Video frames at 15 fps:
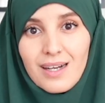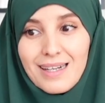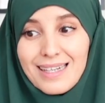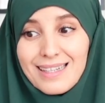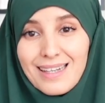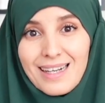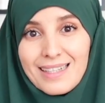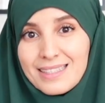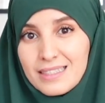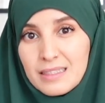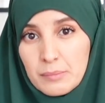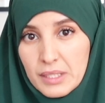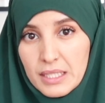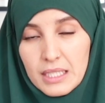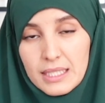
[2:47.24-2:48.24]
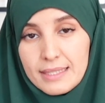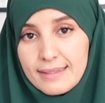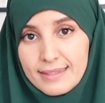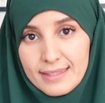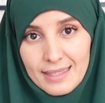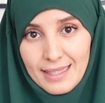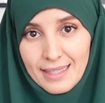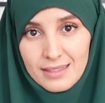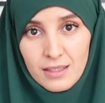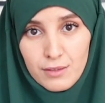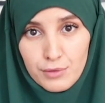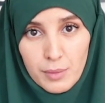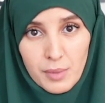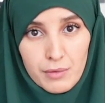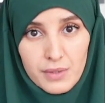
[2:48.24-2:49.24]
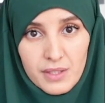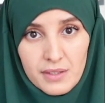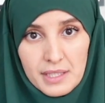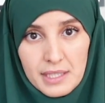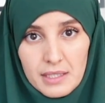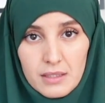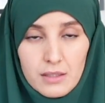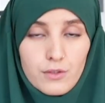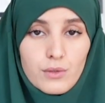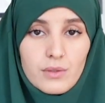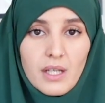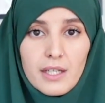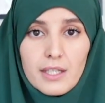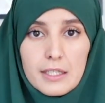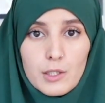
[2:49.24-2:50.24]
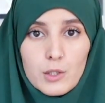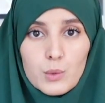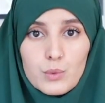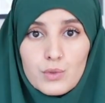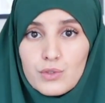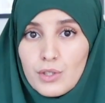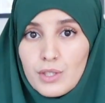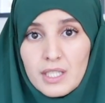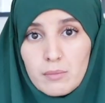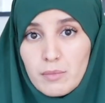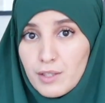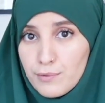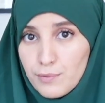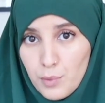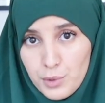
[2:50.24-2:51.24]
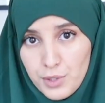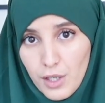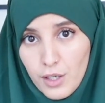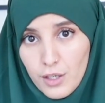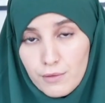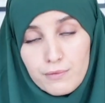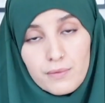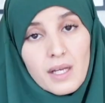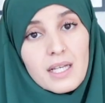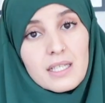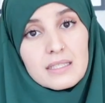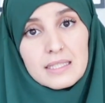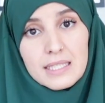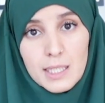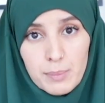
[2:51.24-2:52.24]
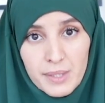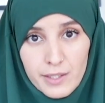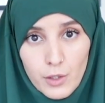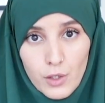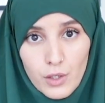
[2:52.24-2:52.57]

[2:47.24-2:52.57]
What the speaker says: I like completely disconnecting from everything. So that includes turning my phone off, sleeping